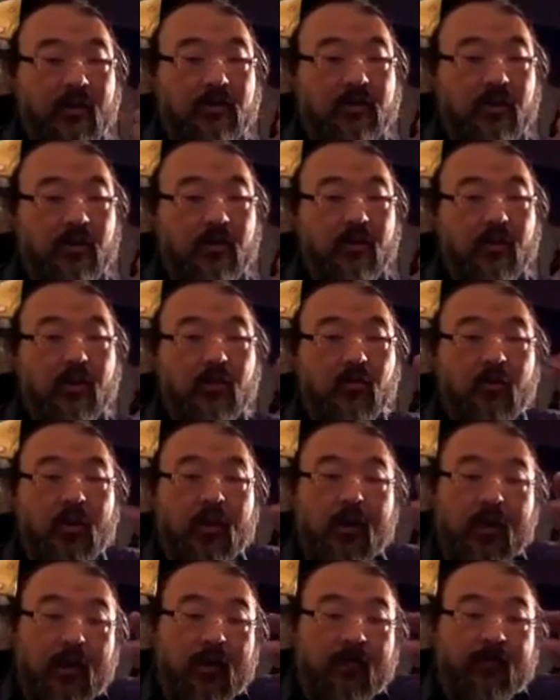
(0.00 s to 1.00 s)
So
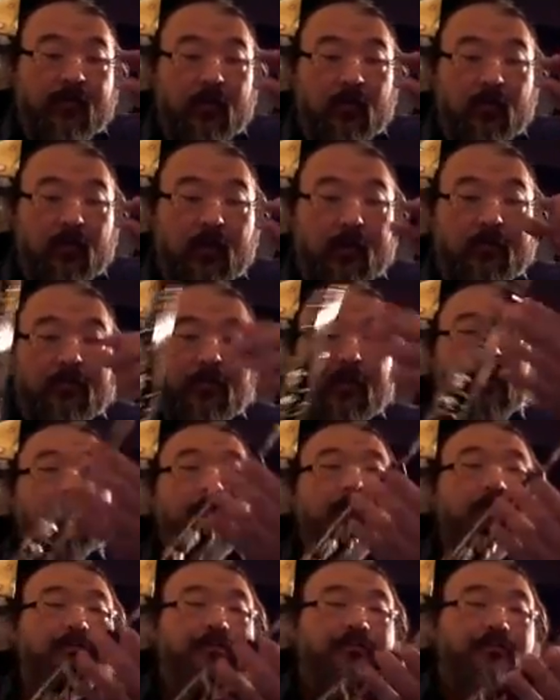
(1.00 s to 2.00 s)
if you lip
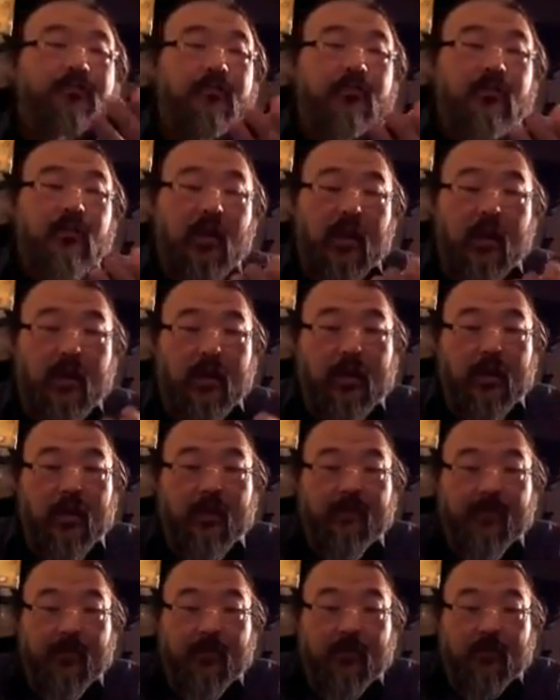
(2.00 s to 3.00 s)
up,
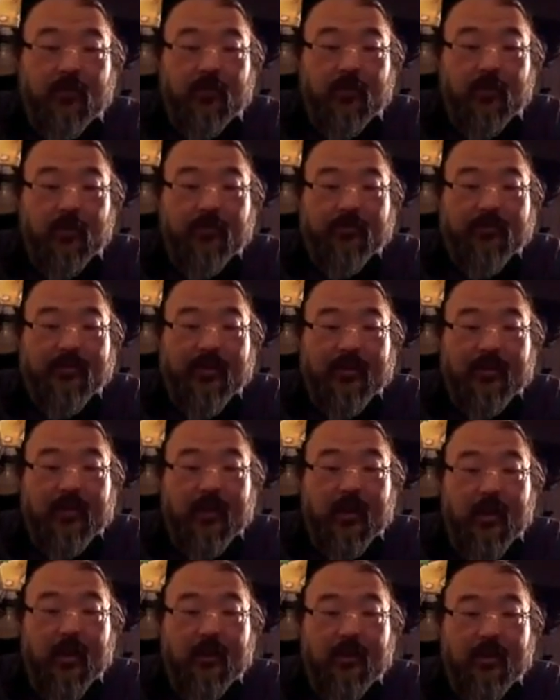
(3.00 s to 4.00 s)
if you close at
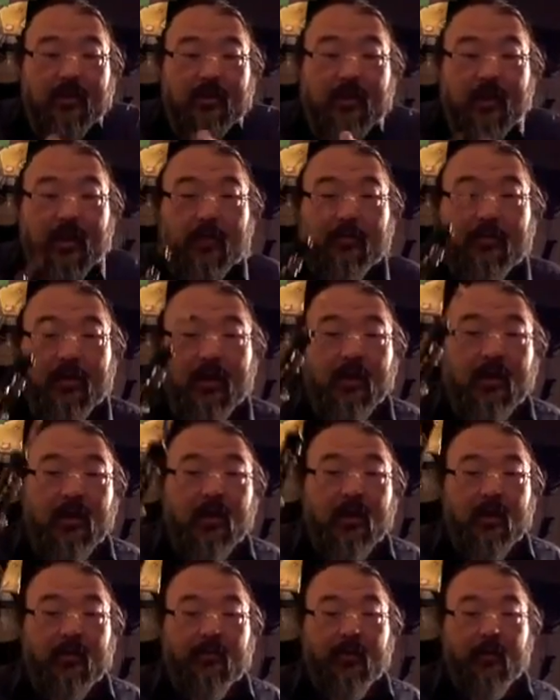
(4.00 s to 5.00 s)
the tip
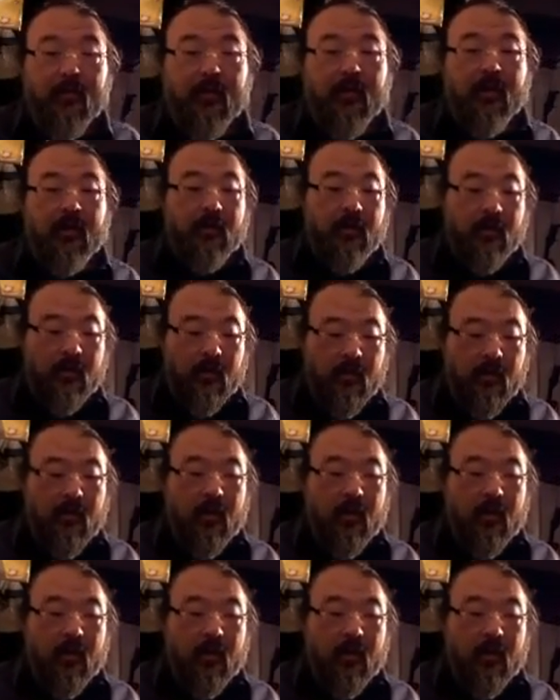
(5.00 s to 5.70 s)
of the reed,